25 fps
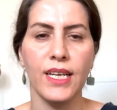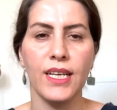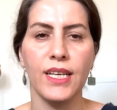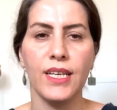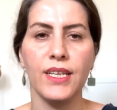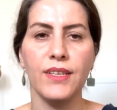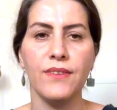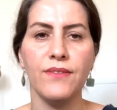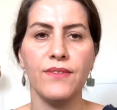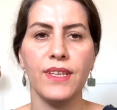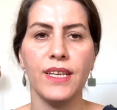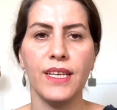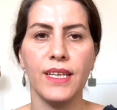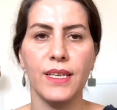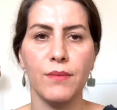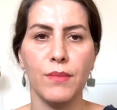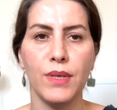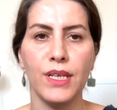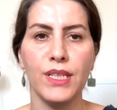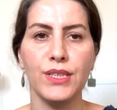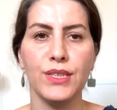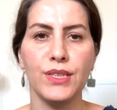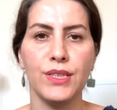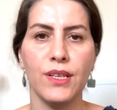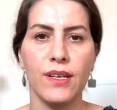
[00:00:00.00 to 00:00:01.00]
If the
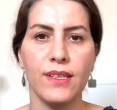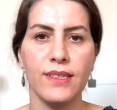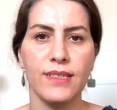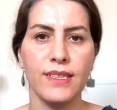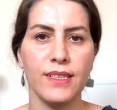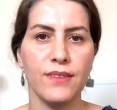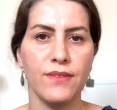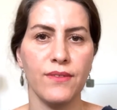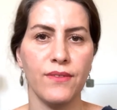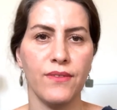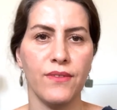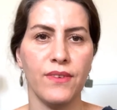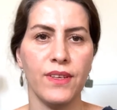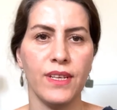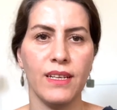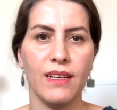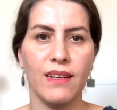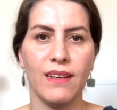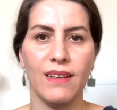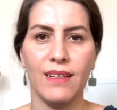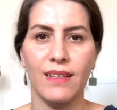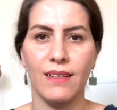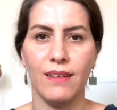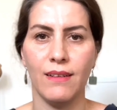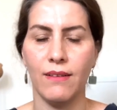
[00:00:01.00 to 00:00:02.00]
image doesn't
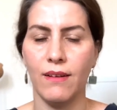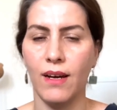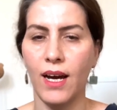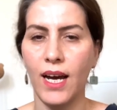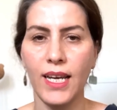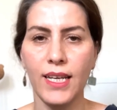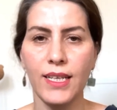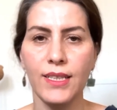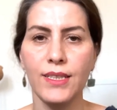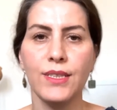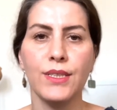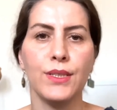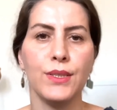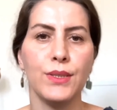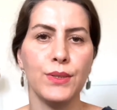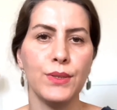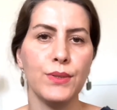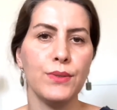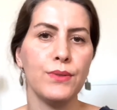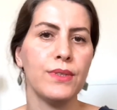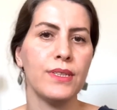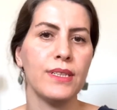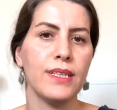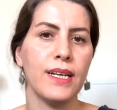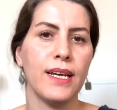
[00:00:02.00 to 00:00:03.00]
feel right,
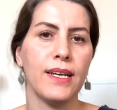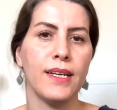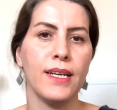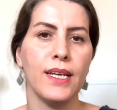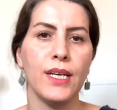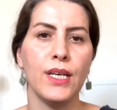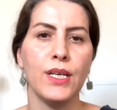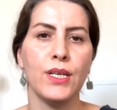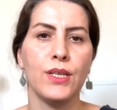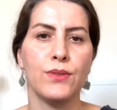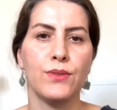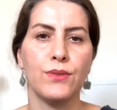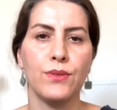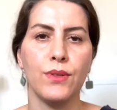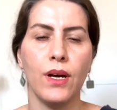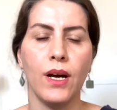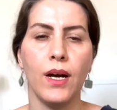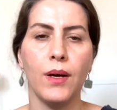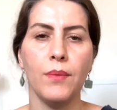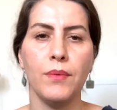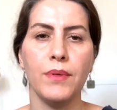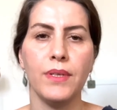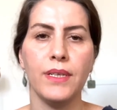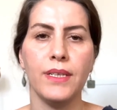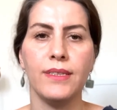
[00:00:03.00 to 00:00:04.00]
you can
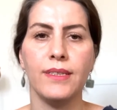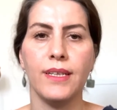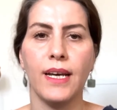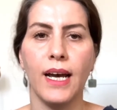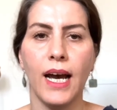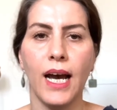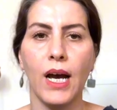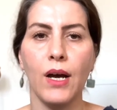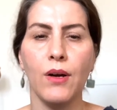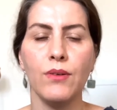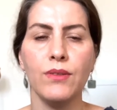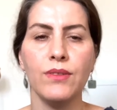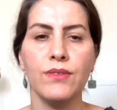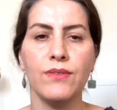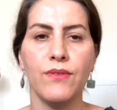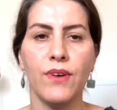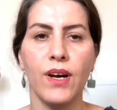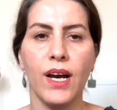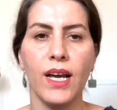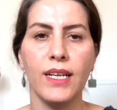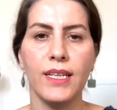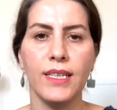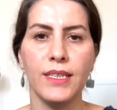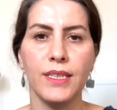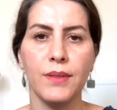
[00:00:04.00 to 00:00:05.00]
swap it out
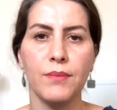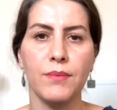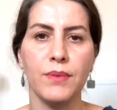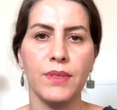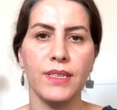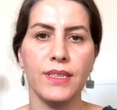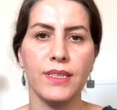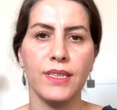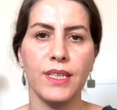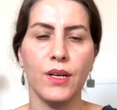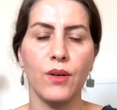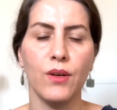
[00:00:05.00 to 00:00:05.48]
while keeping the